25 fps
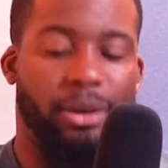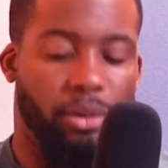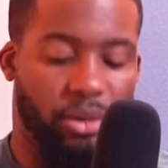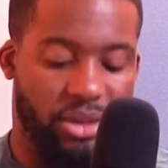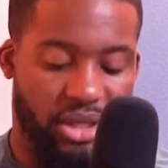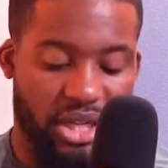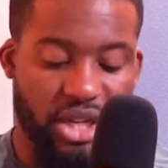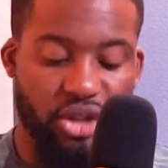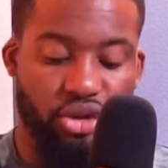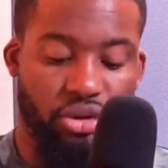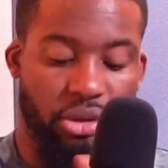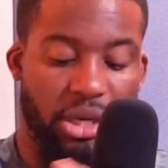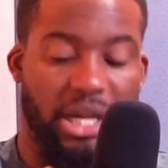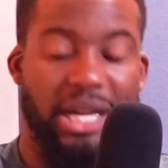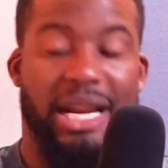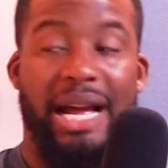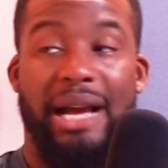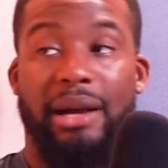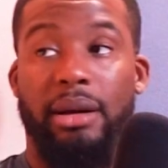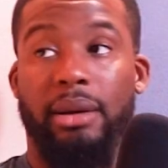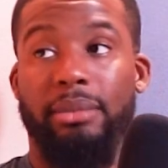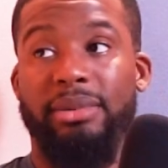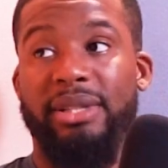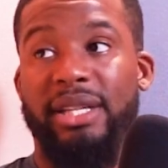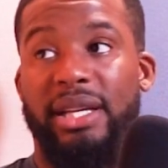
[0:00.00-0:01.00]
It was literally
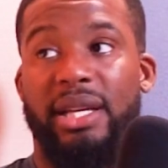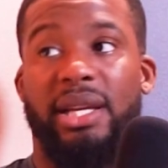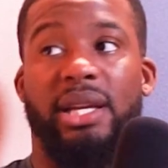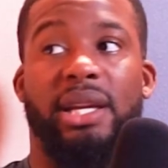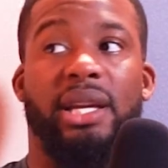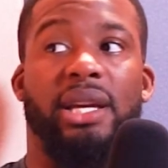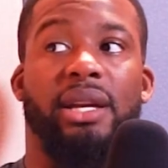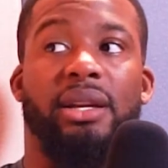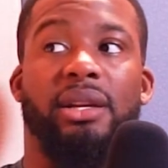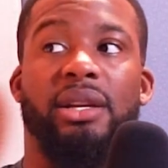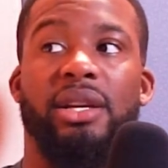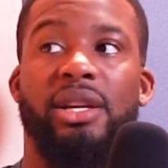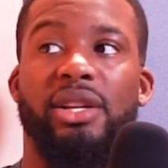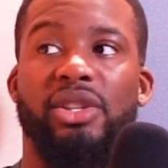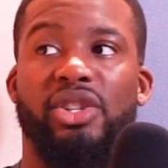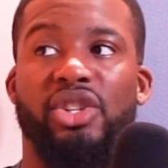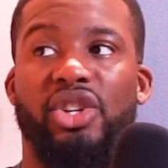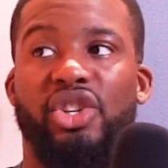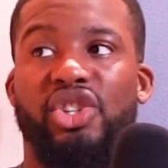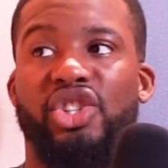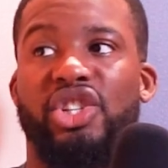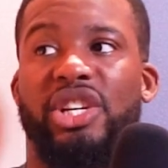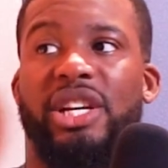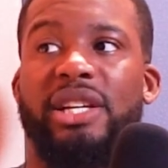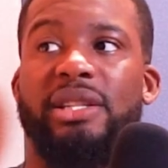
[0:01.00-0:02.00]
like up to like, here, to
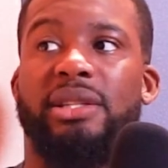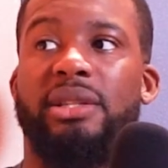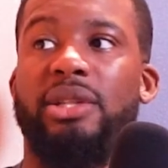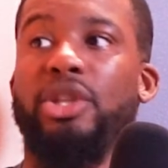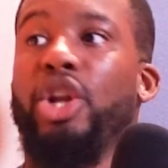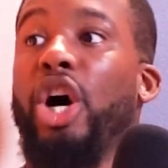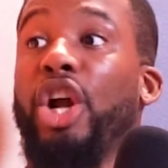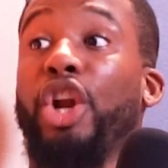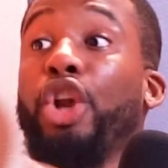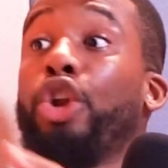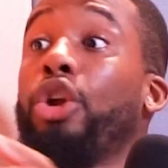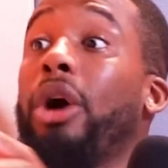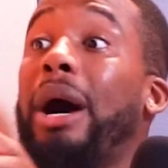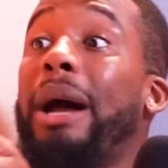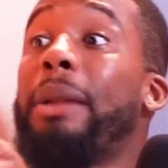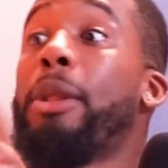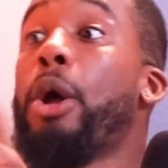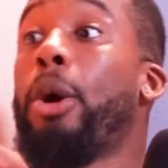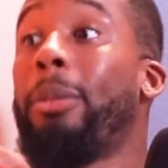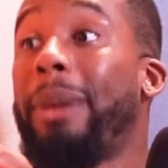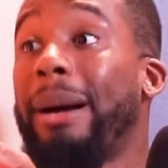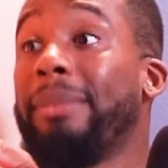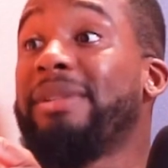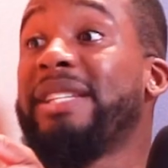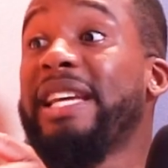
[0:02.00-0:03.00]
chest. Bro. No, no, no, I
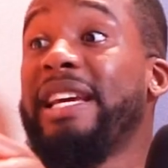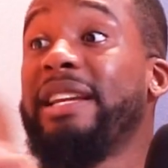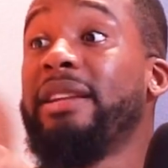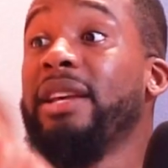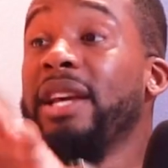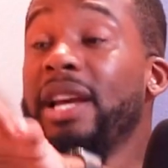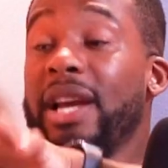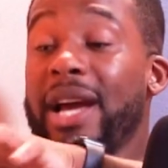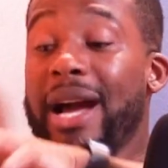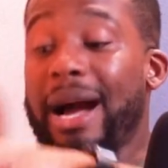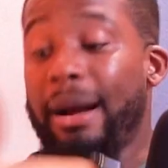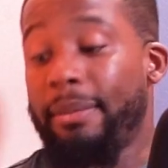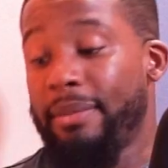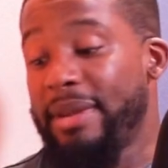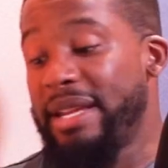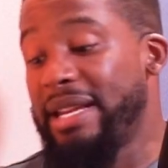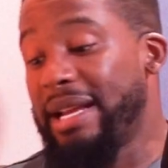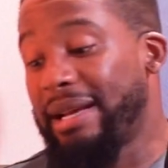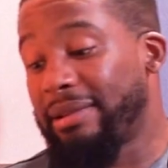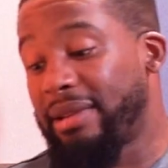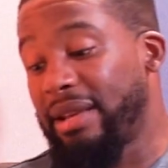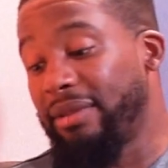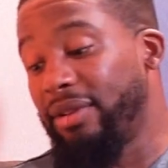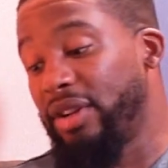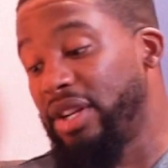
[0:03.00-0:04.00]
know, but I'm saying, I mean, I
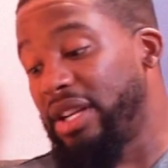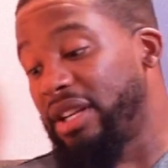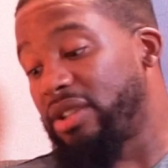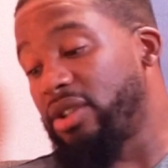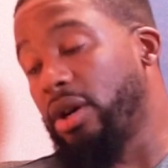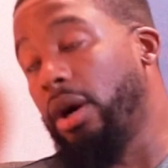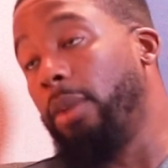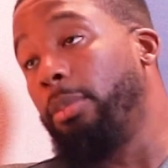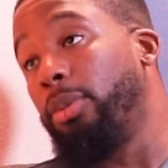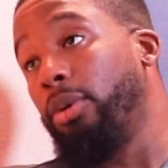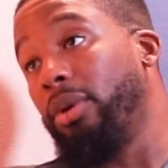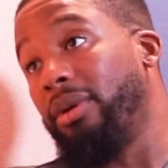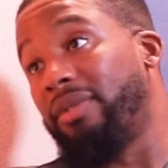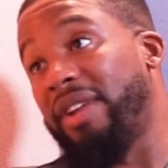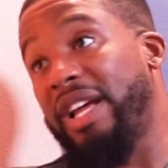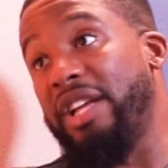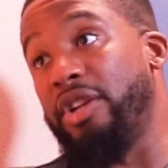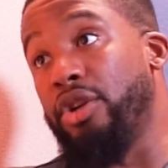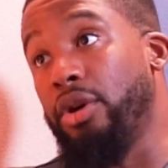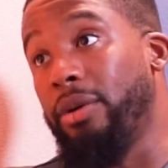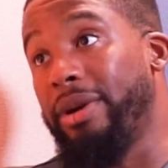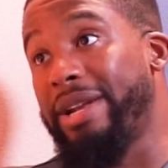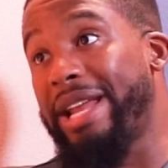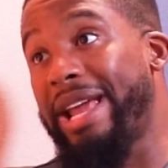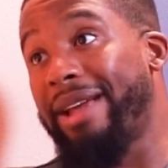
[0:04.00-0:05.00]
give an example of like you
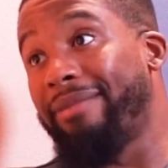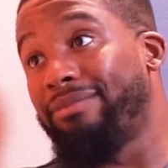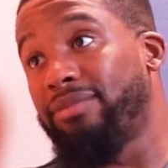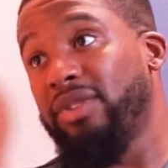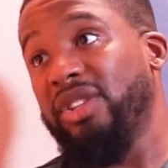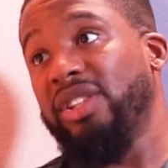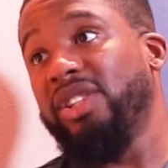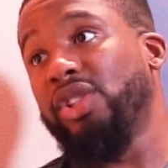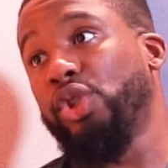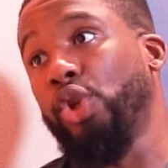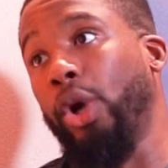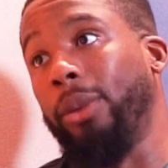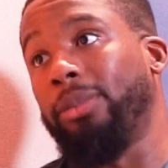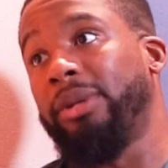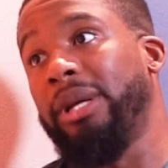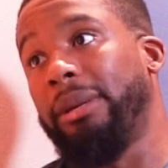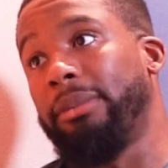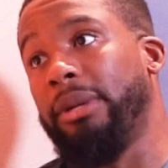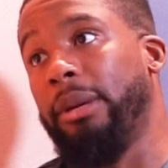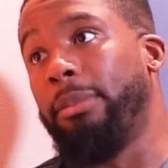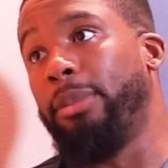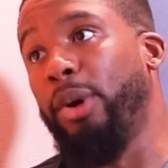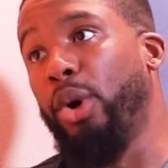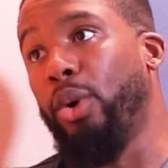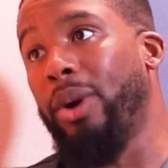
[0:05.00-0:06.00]
know when they stopped up
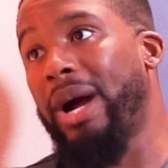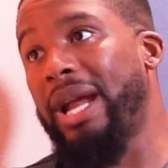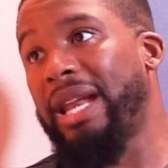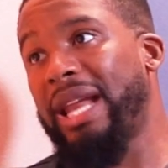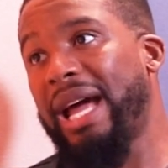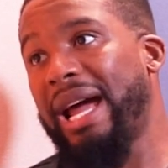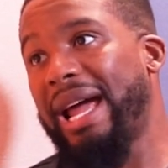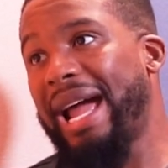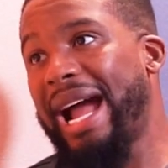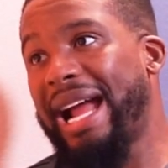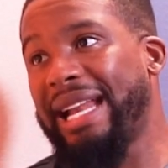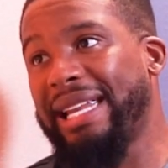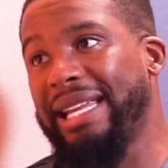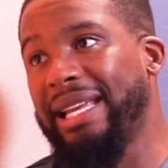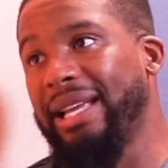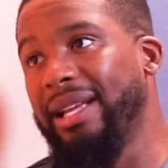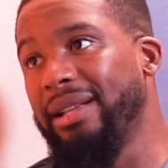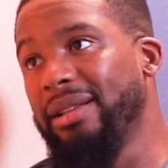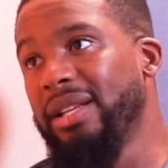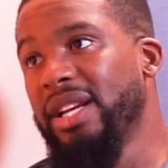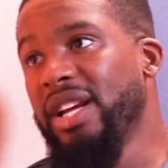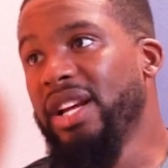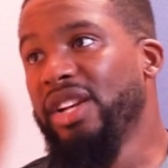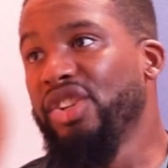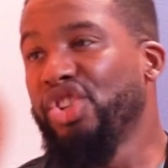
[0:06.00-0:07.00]
the boat and like had it yeah.
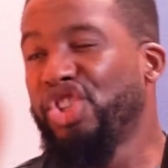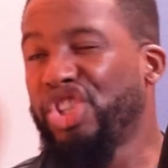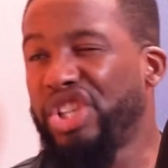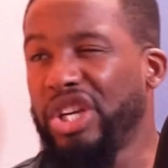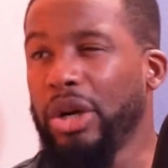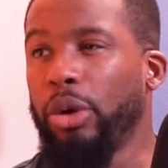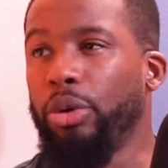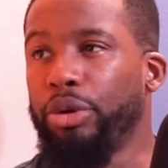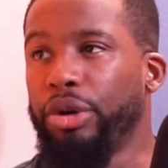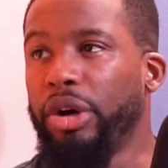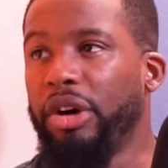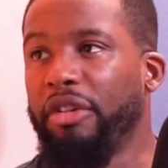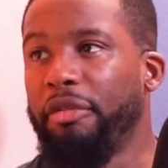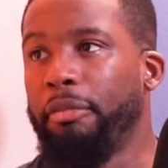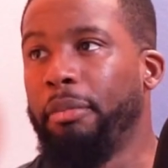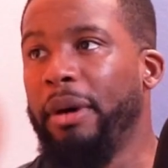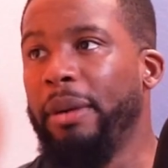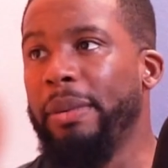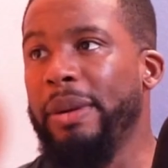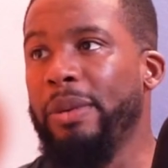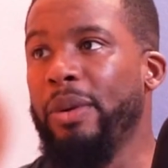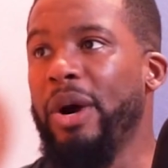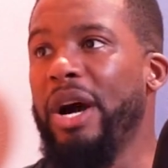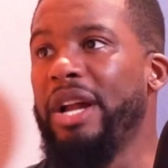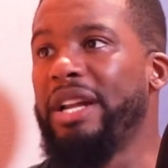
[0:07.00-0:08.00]
chilled off, but
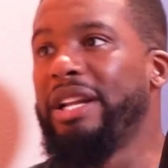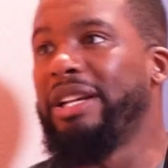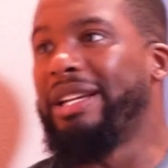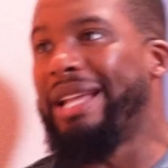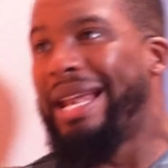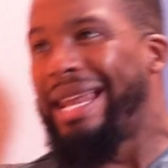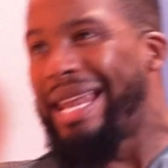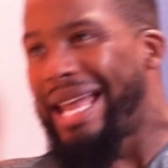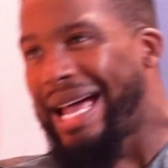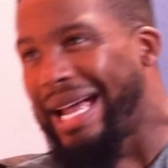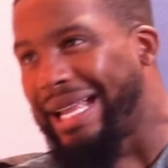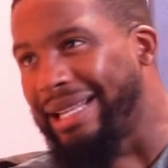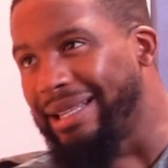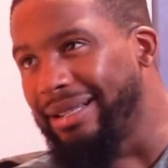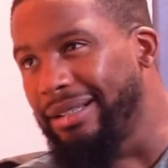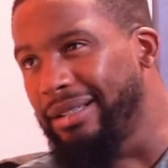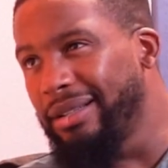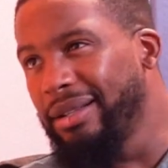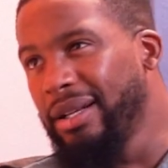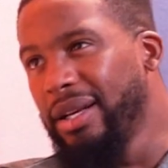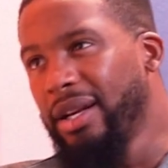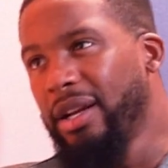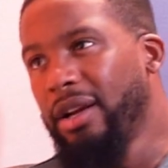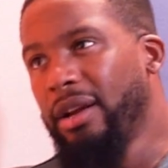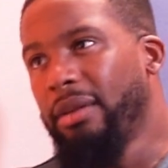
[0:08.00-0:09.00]
we weren't in the land,
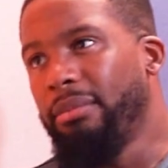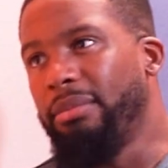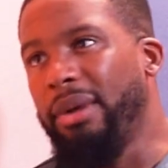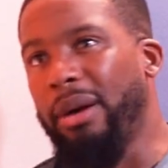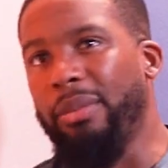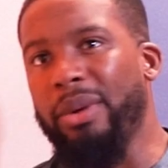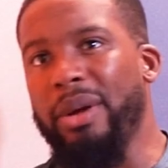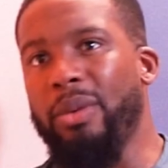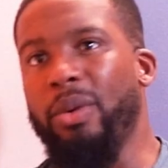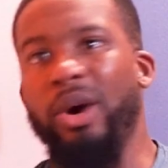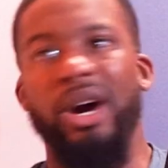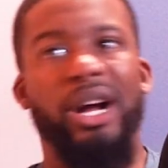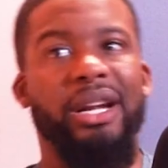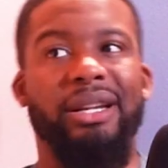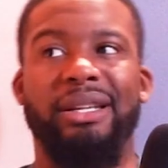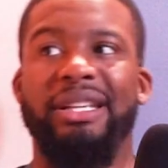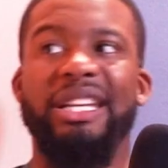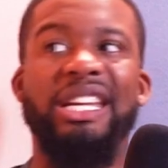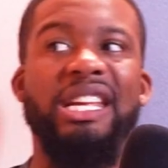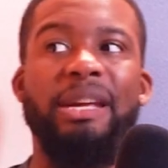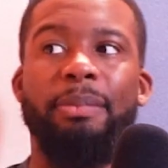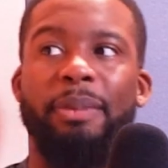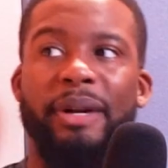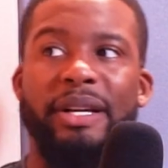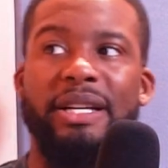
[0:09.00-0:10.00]
yeah. but we weren't
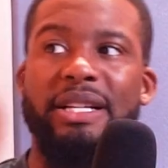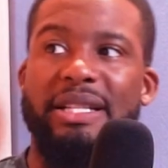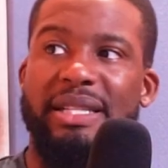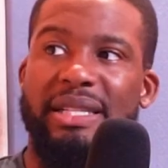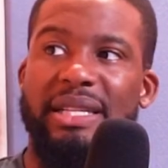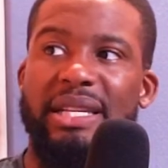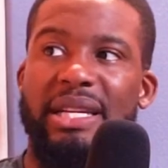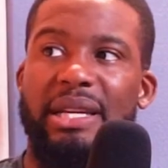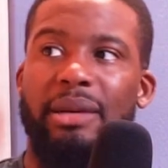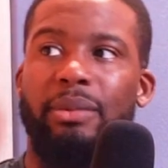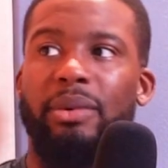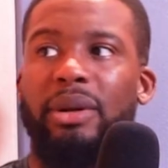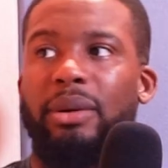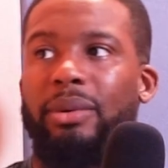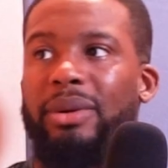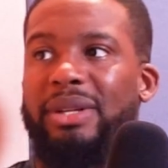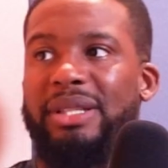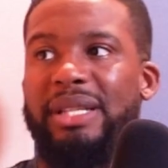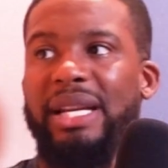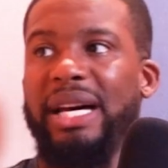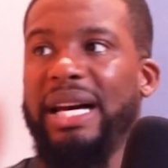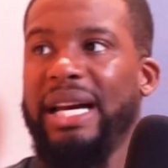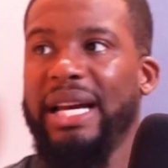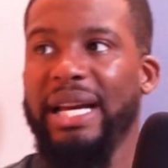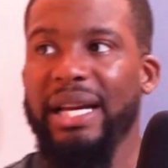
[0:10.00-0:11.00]
deep in the sea. We was
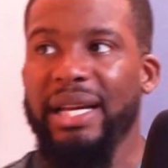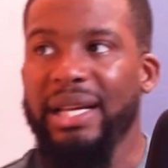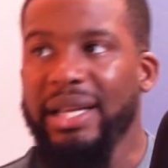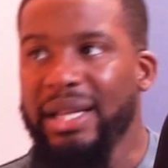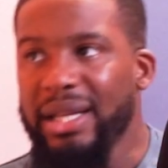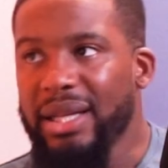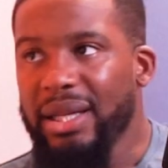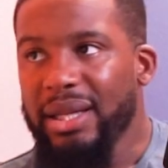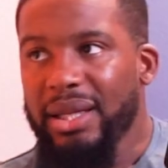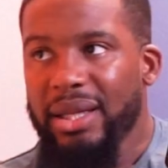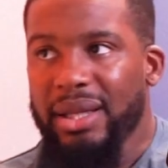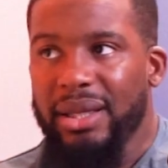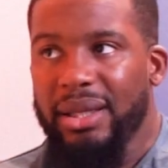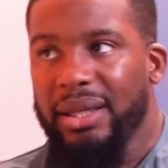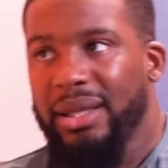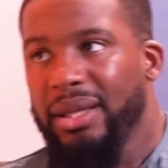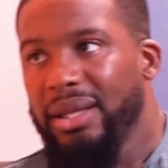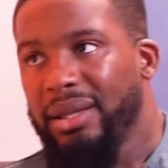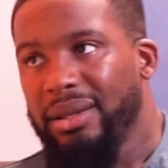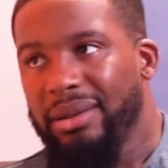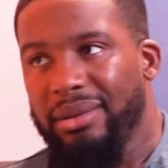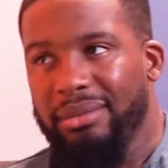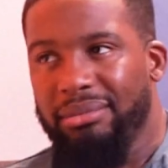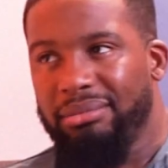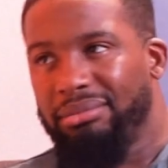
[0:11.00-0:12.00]
like
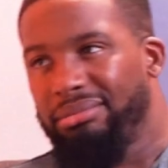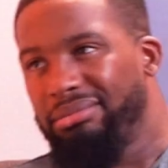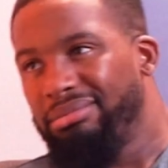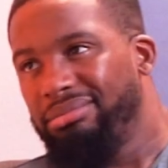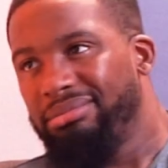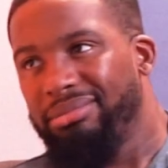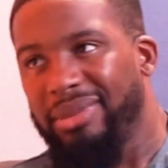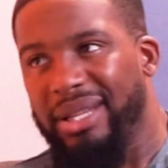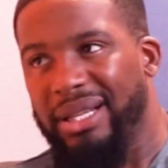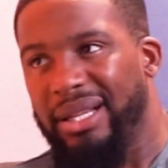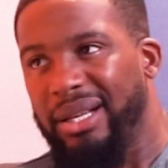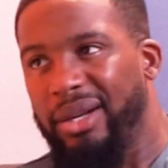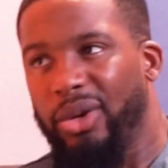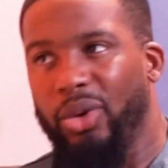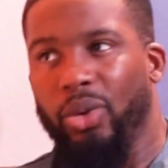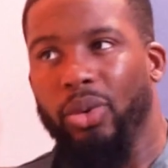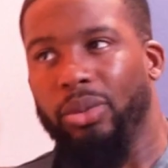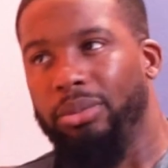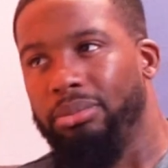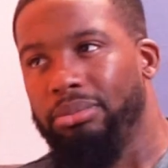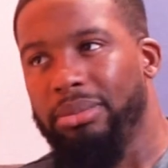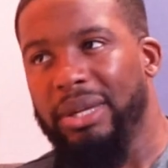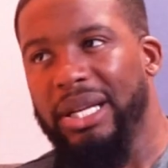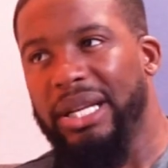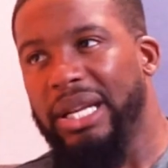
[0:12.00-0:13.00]
mm. in the little
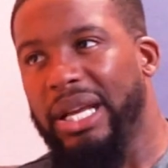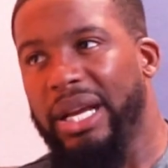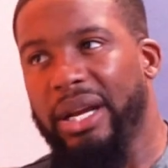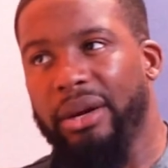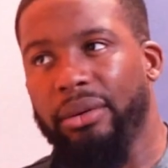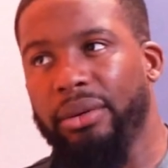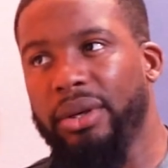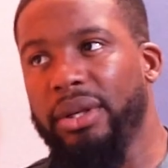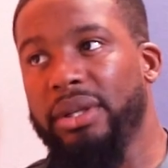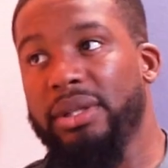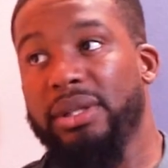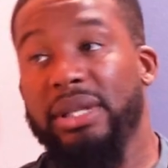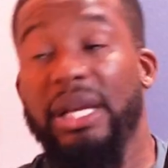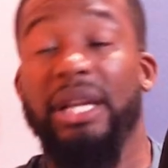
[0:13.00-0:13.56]
mid areas.